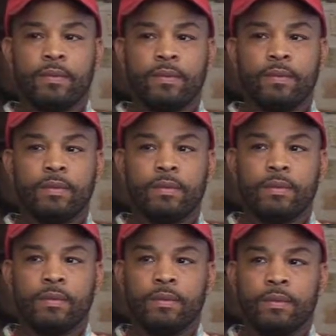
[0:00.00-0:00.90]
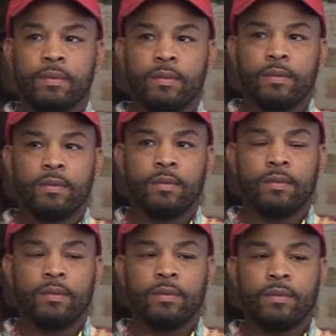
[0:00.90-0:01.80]

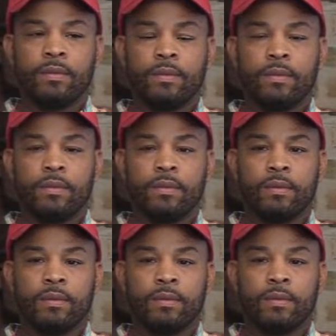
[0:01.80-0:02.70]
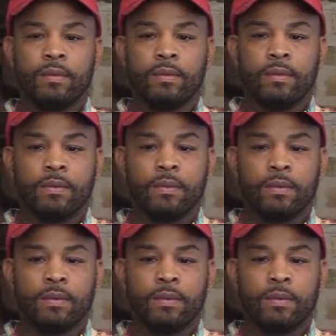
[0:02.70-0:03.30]
This person isn't speaking.